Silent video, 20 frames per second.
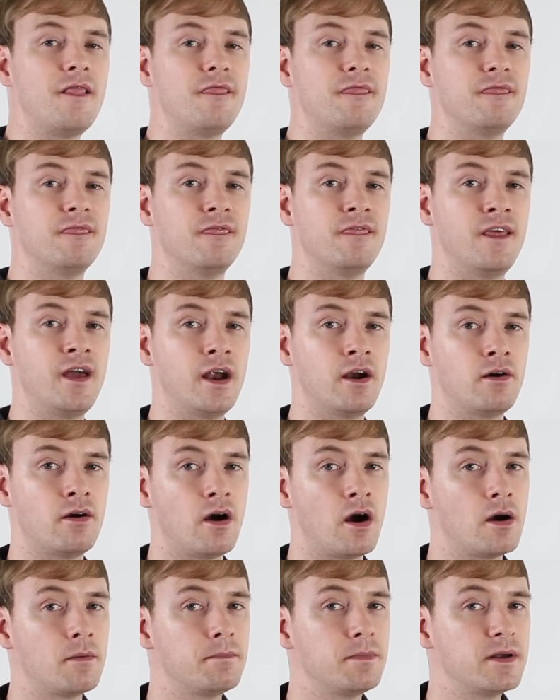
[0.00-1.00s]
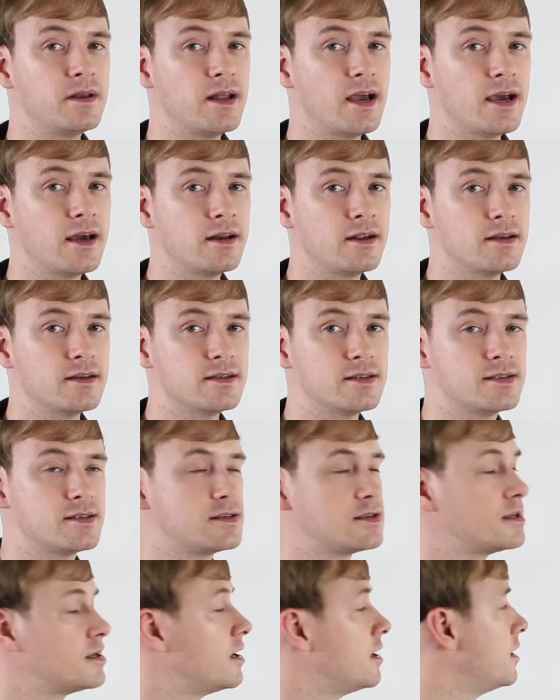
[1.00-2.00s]
There are
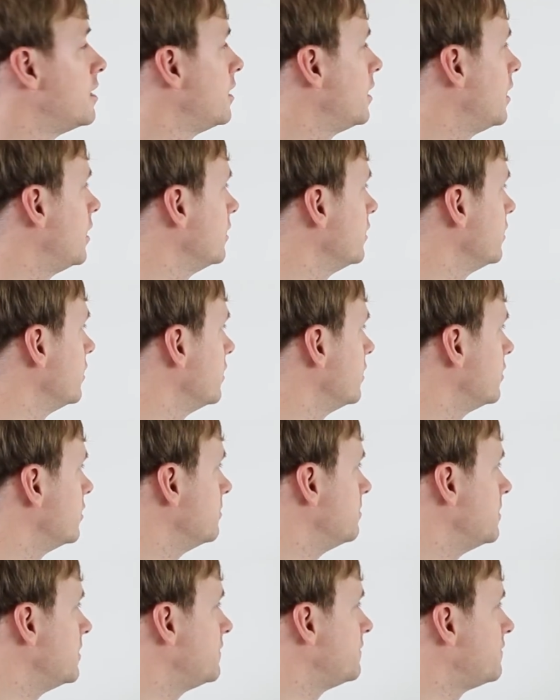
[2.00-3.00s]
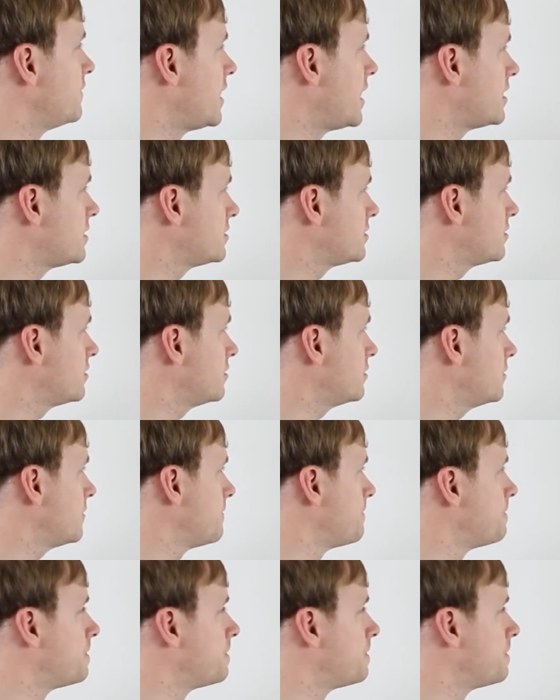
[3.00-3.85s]
bananas. A little bit faster.